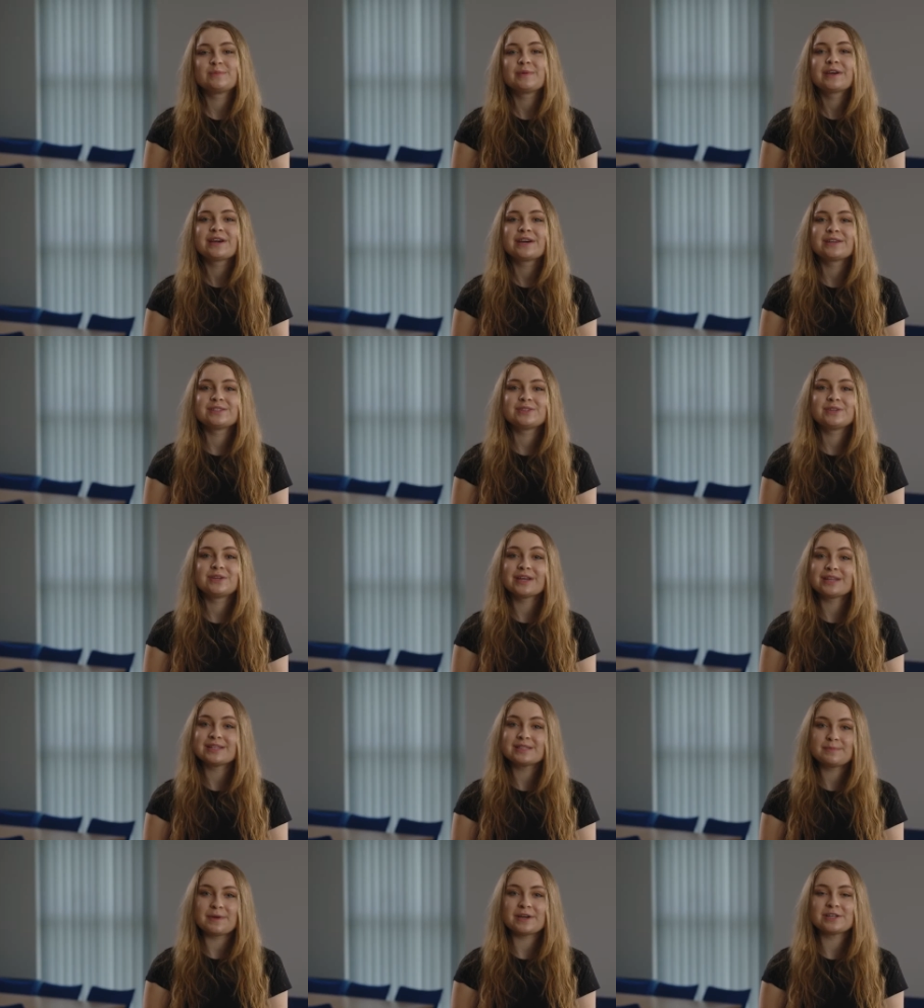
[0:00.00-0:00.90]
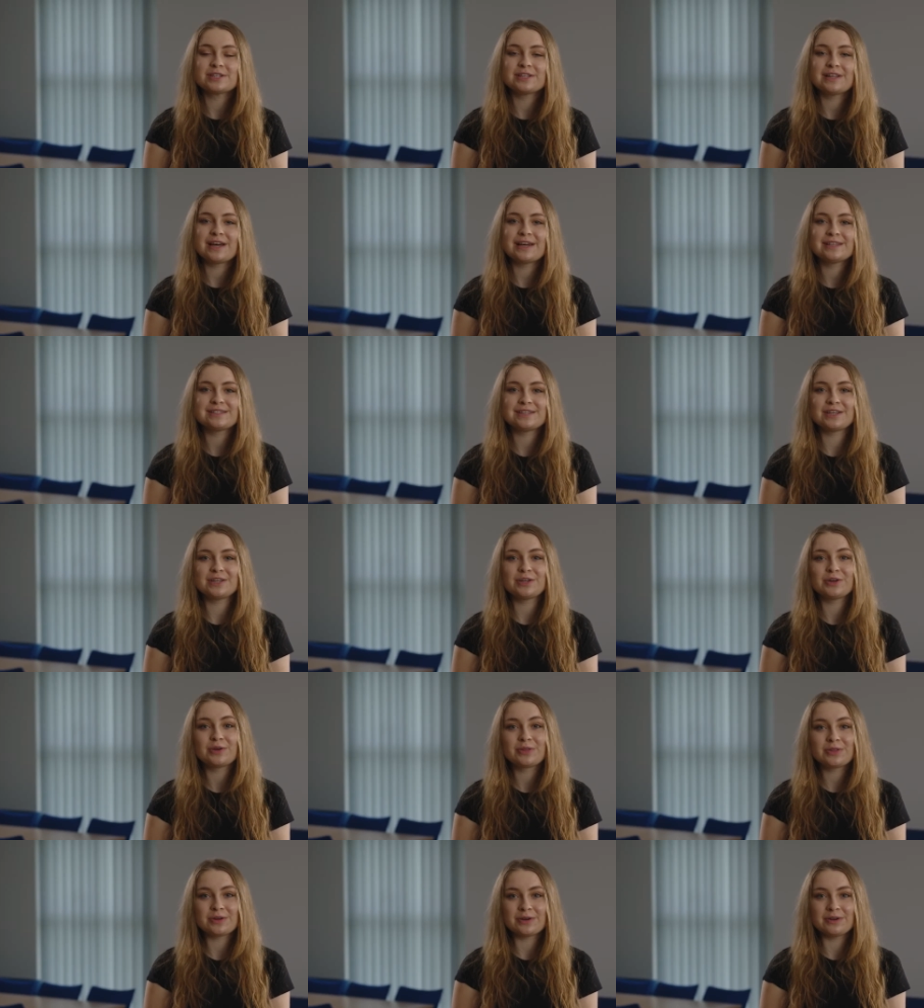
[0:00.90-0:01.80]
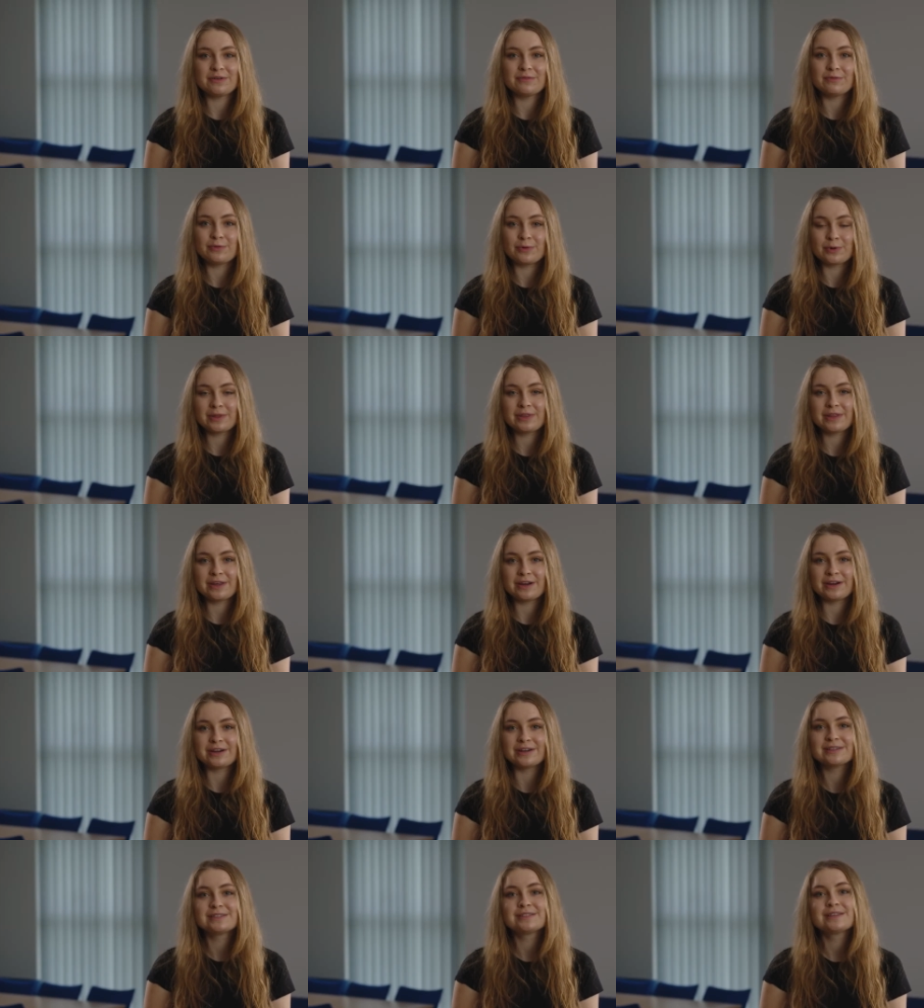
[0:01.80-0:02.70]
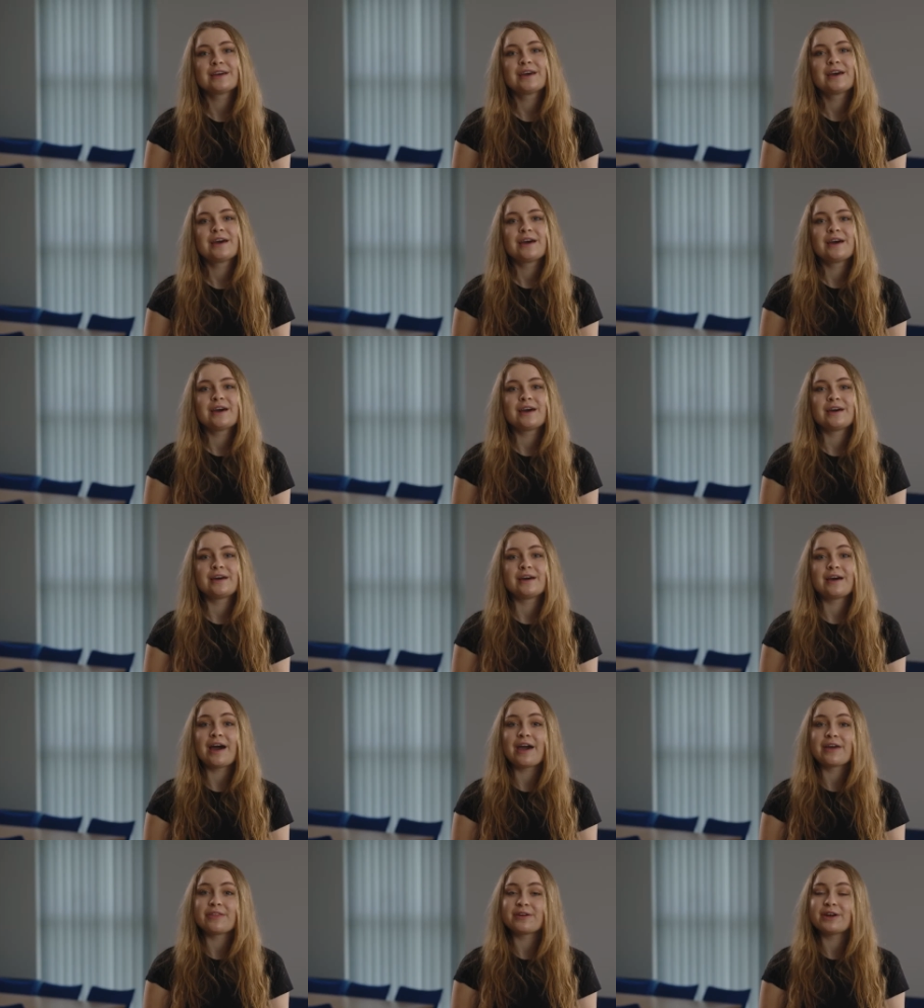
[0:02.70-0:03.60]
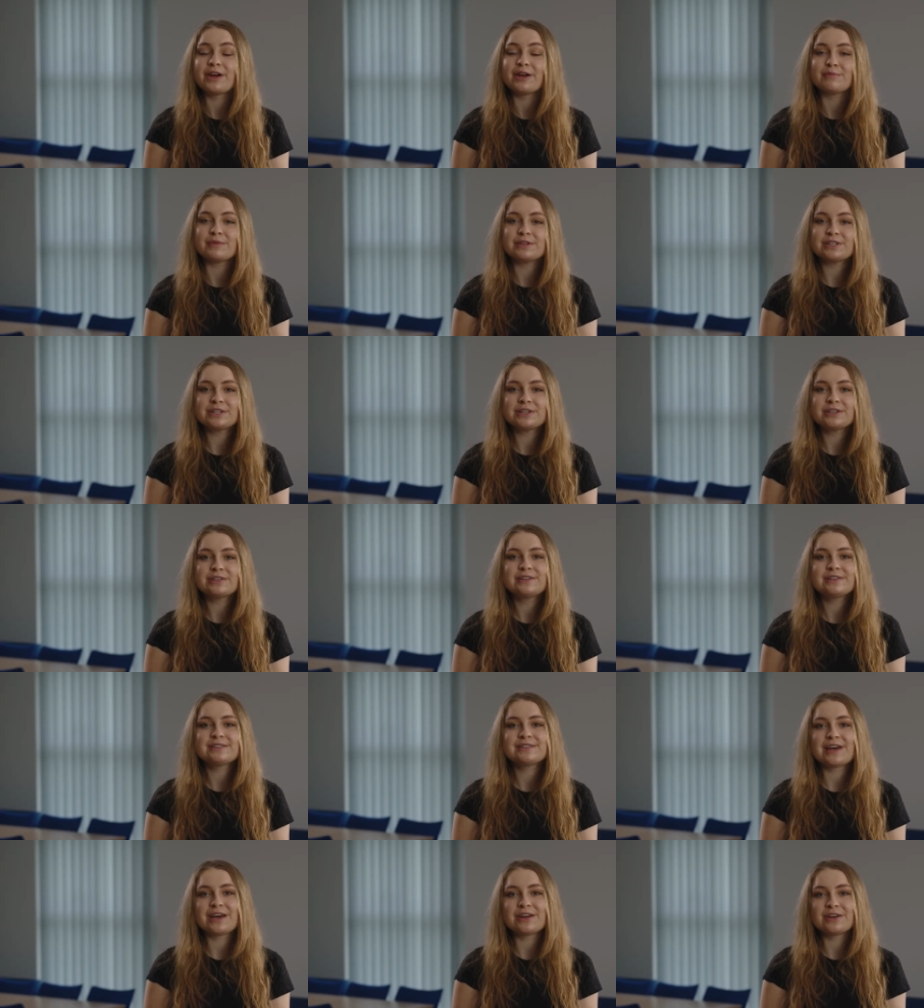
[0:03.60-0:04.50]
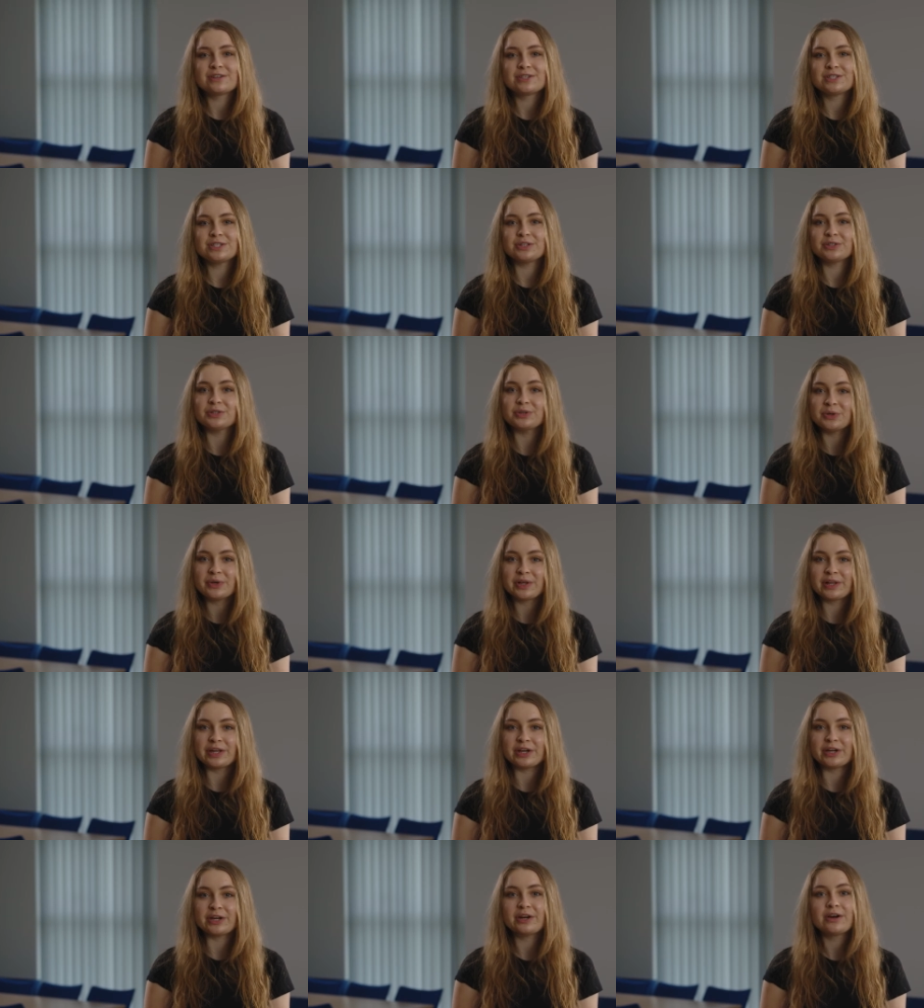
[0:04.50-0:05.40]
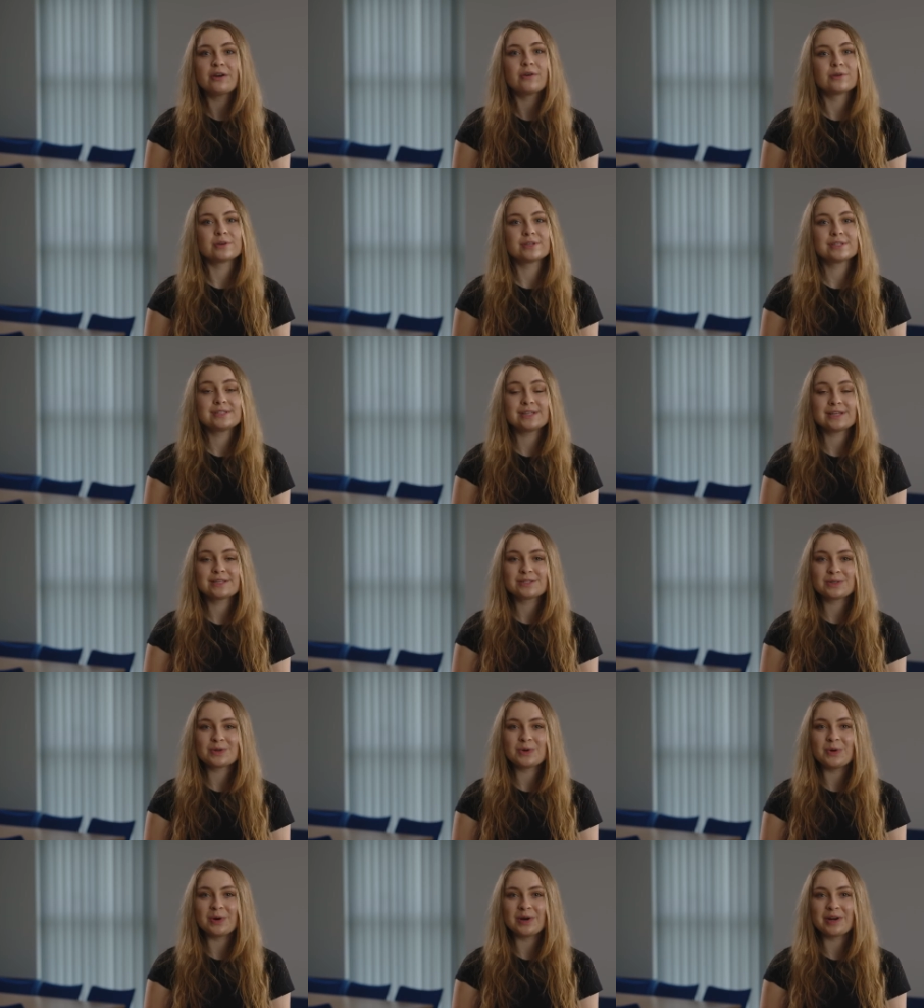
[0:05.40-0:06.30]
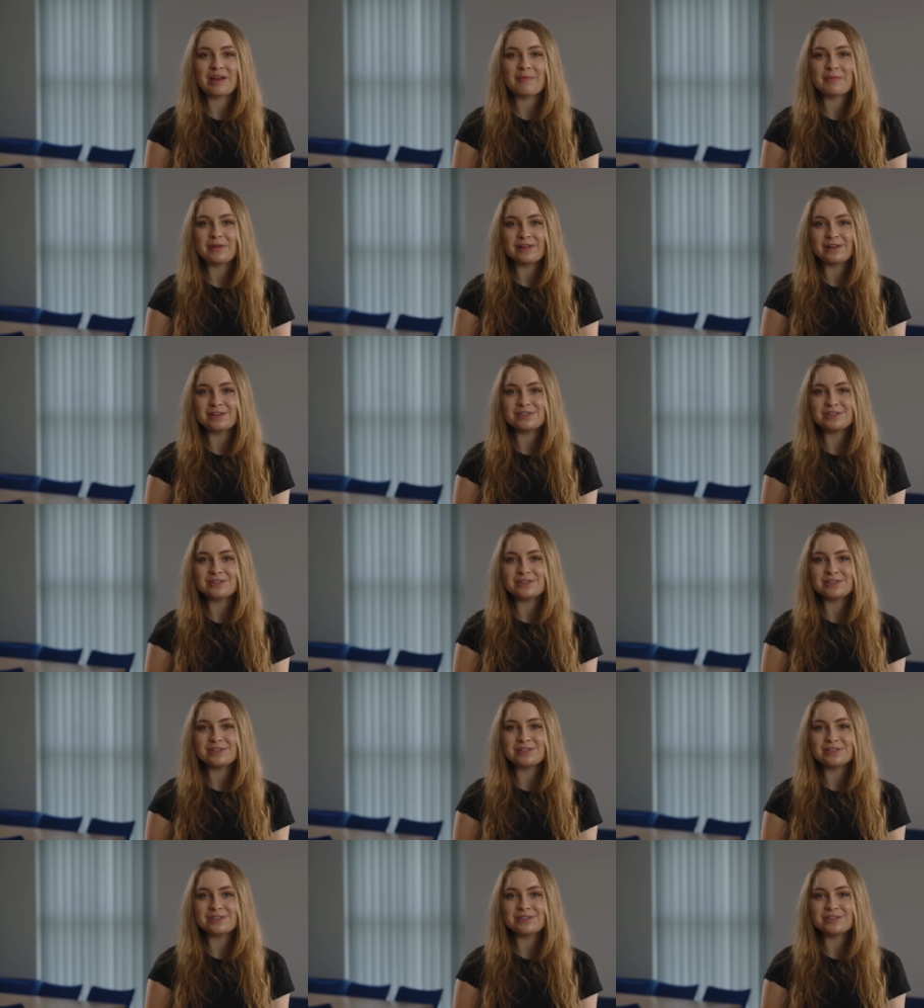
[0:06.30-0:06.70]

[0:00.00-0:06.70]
because you can specialize in your third and fourth years, uh, either in materials, energy or nuclear, or stick to core chemical